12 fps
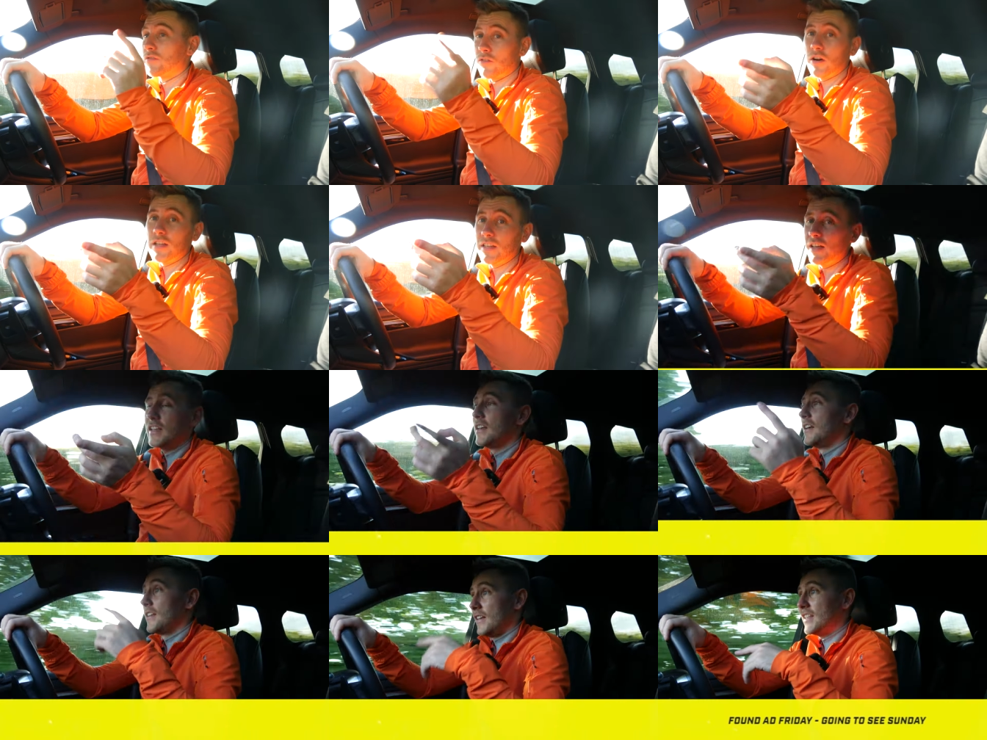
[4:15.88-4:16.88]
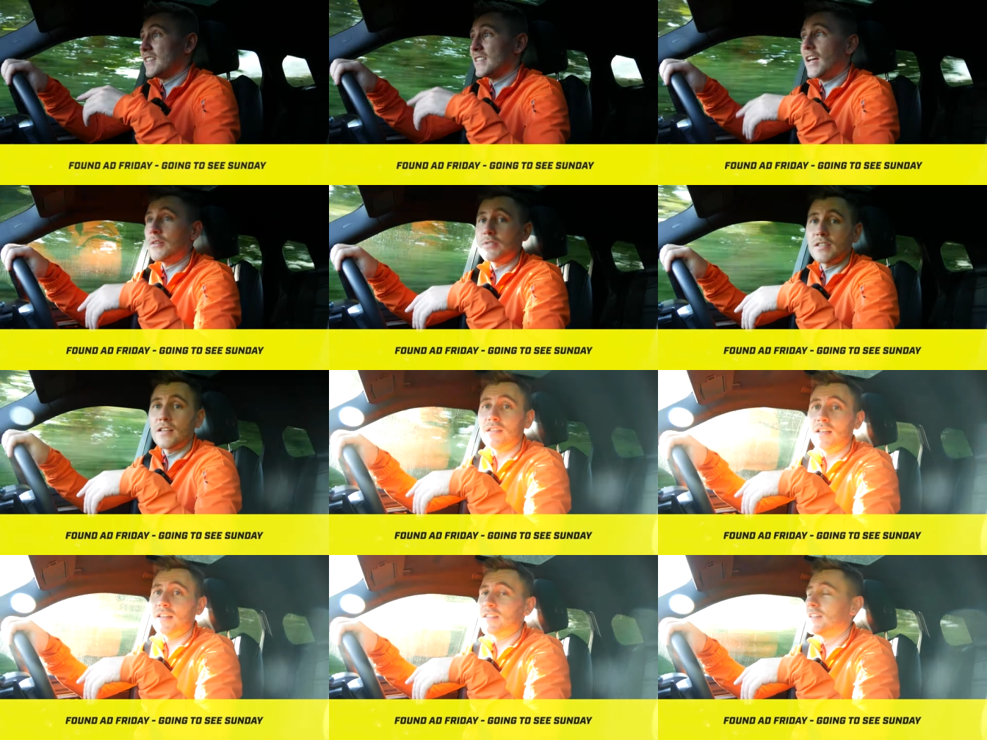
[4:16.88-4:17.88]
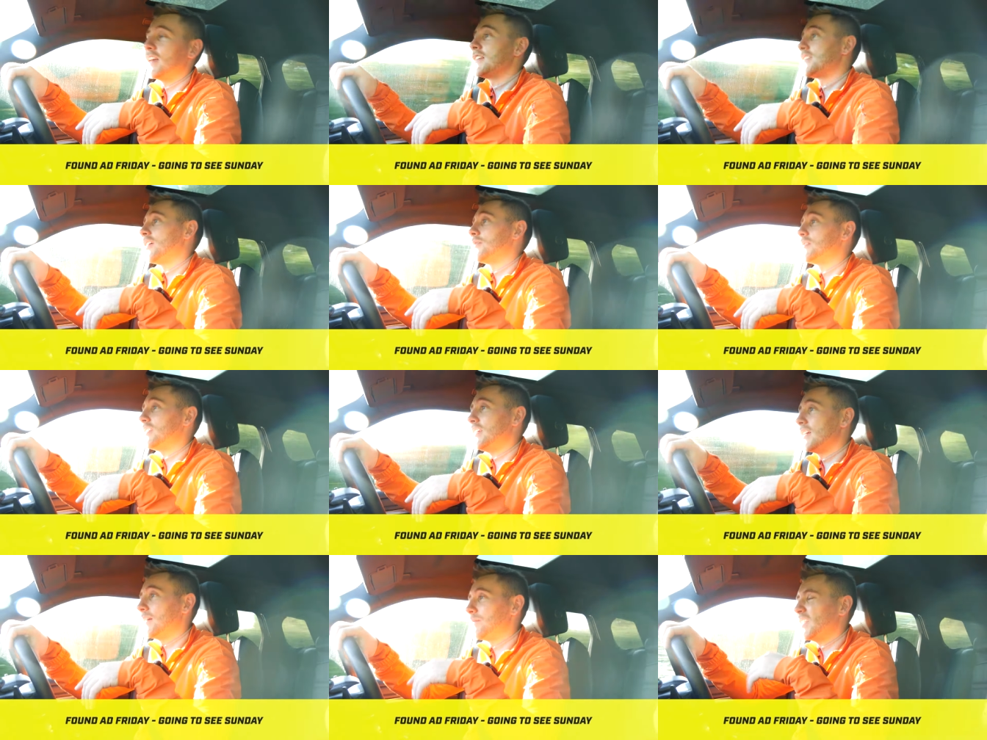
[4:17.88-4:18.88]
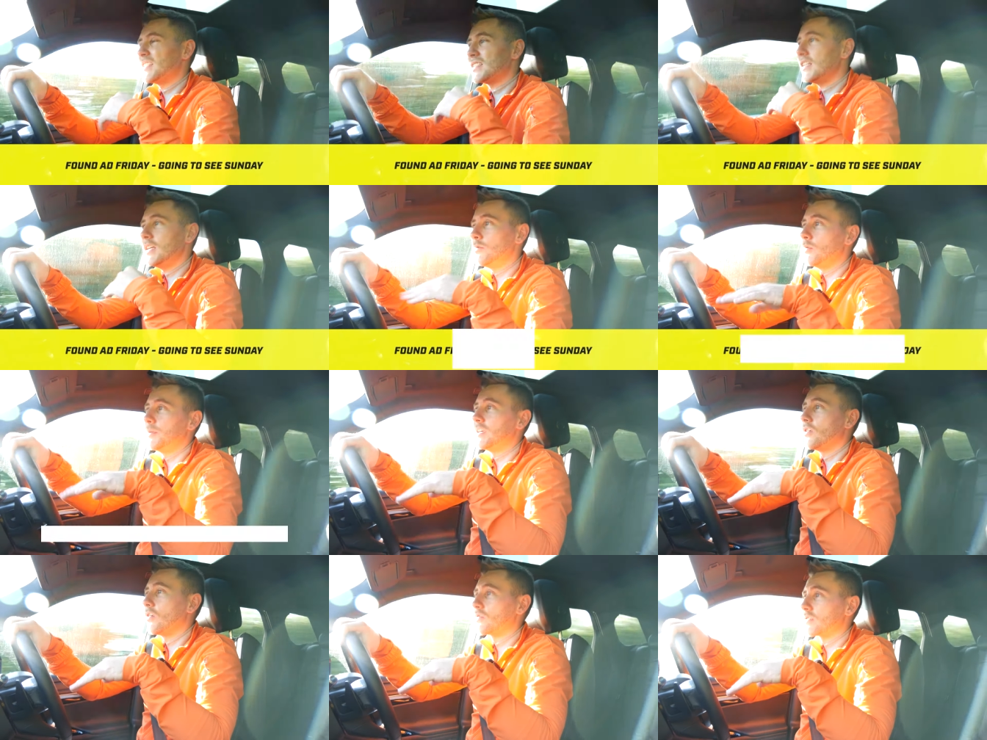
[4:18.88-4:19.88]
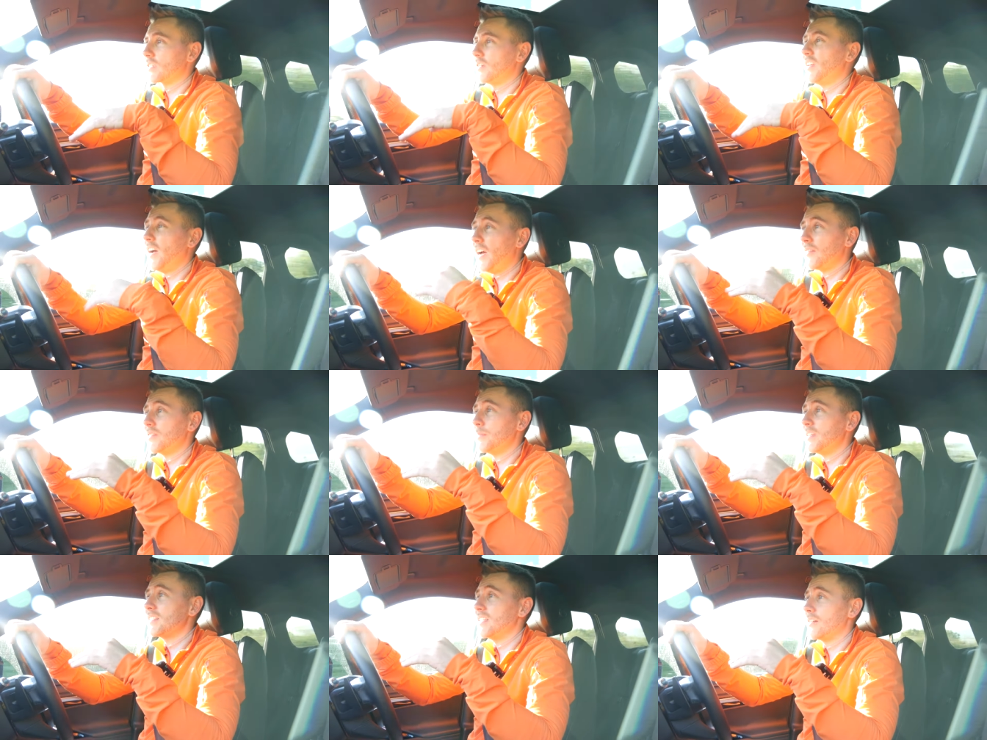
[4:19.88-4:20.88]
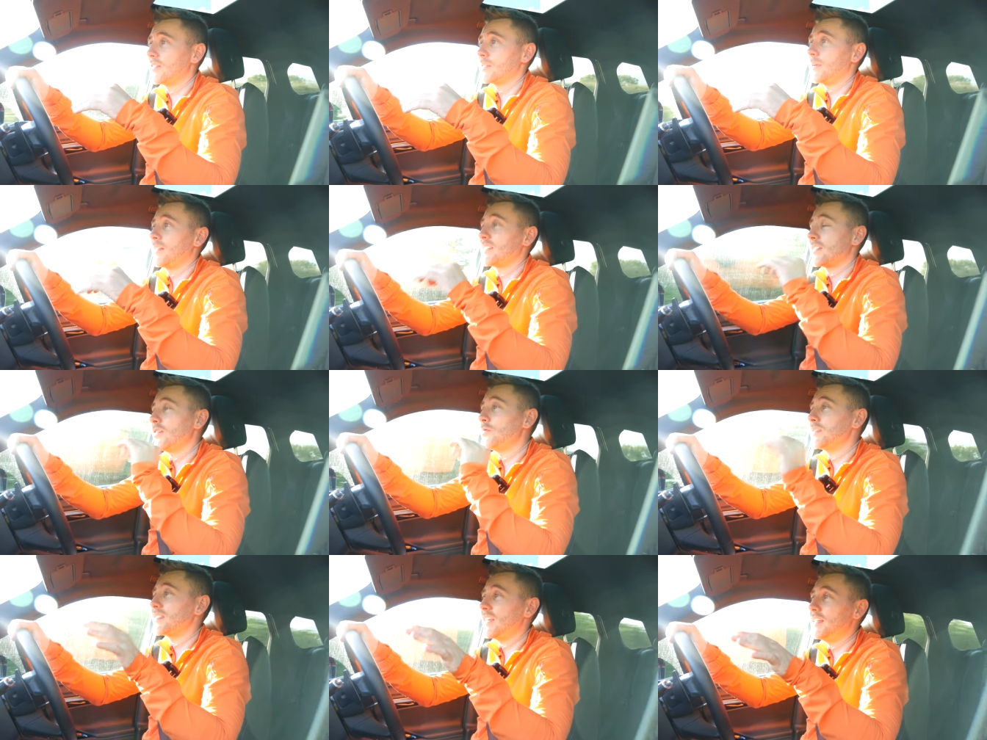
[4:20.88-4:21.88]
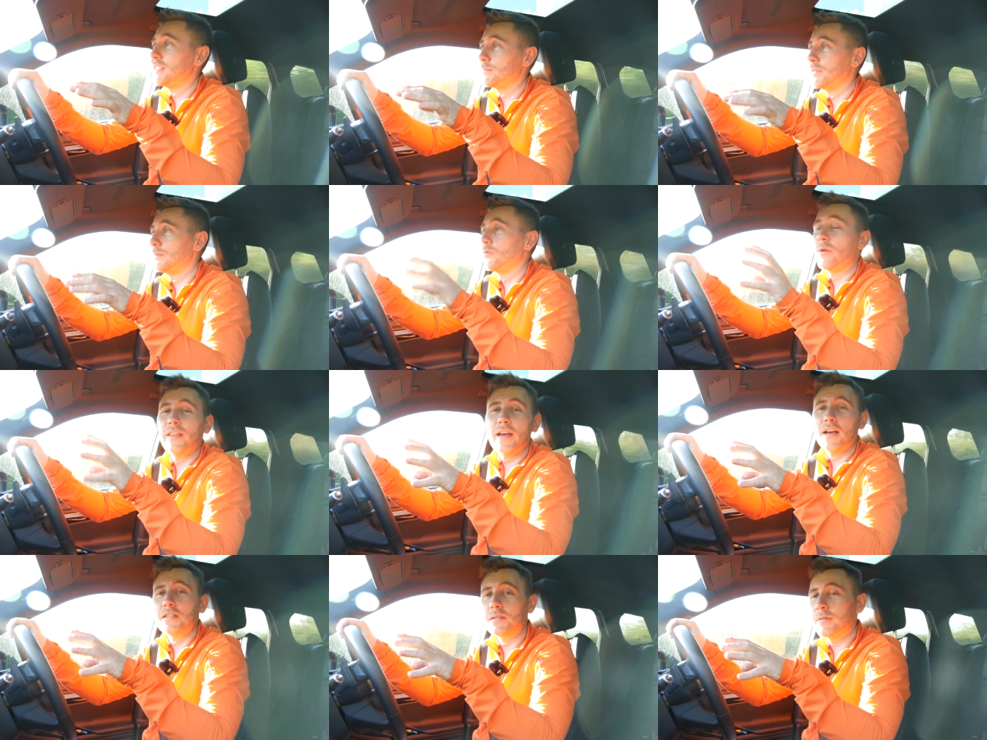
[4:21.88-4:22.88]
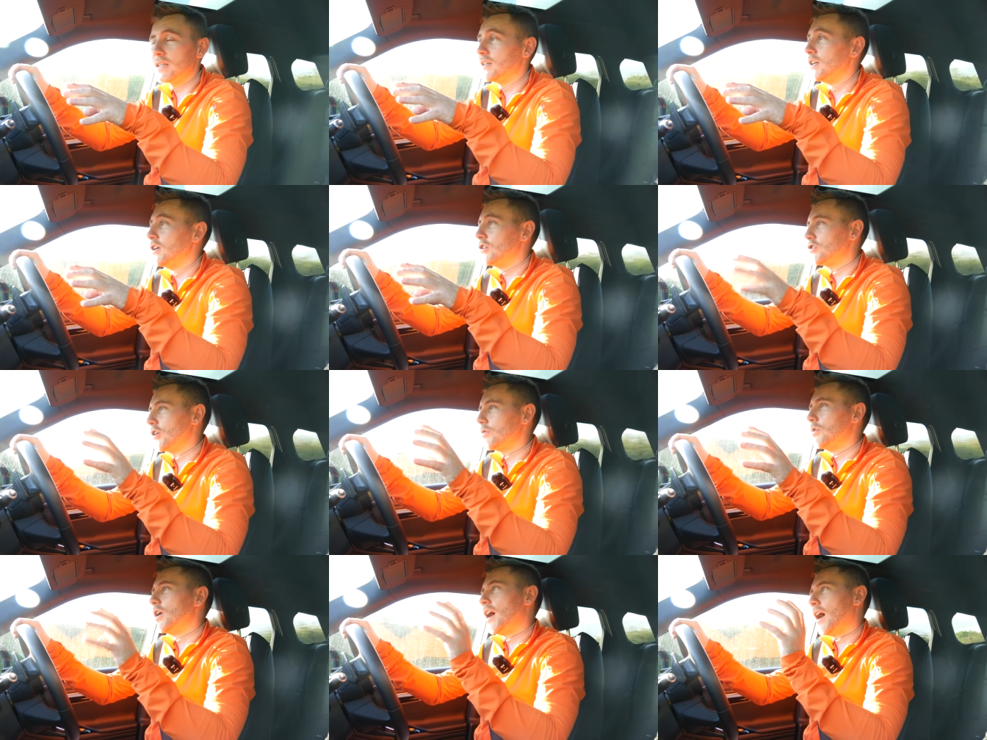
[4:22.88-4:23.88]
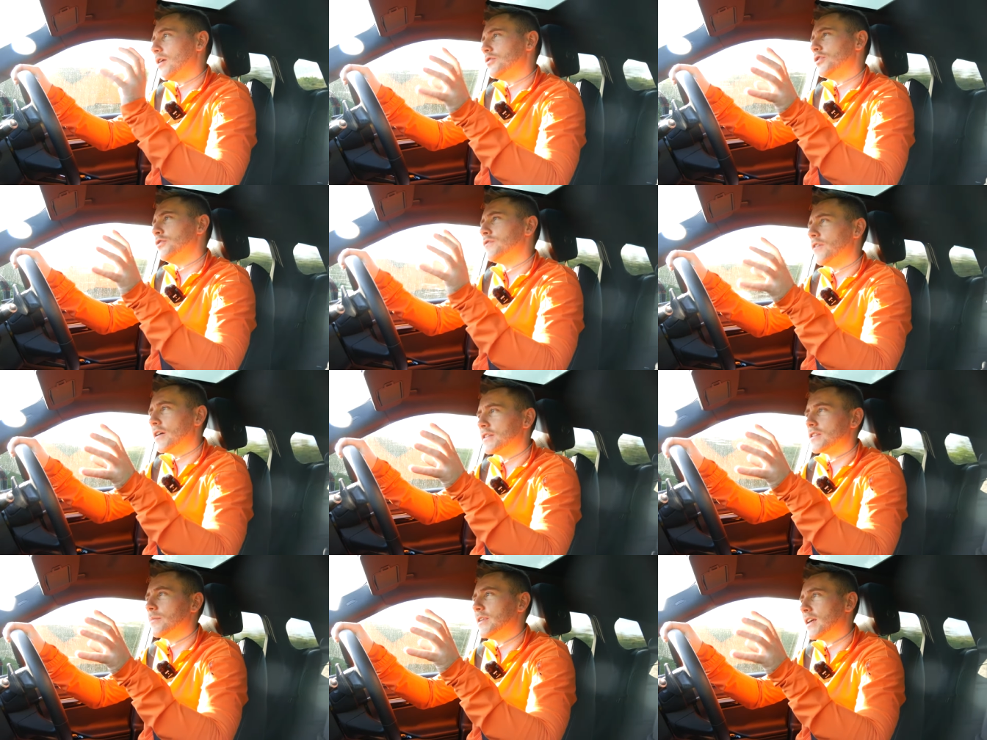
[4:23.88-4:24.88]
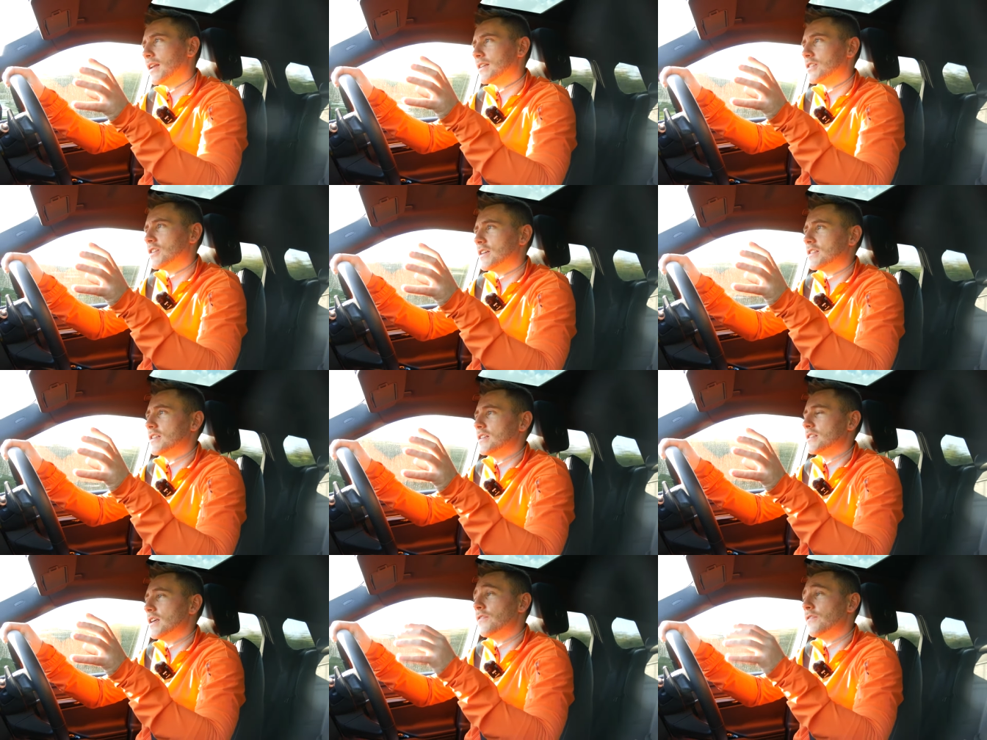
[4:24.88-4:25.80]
Friday, and it's now Sunday today to go see it, this ski will be gone. So you have to be serious about this. And I always say to people when they ask me, Joe, how do you find so many classic jet skis?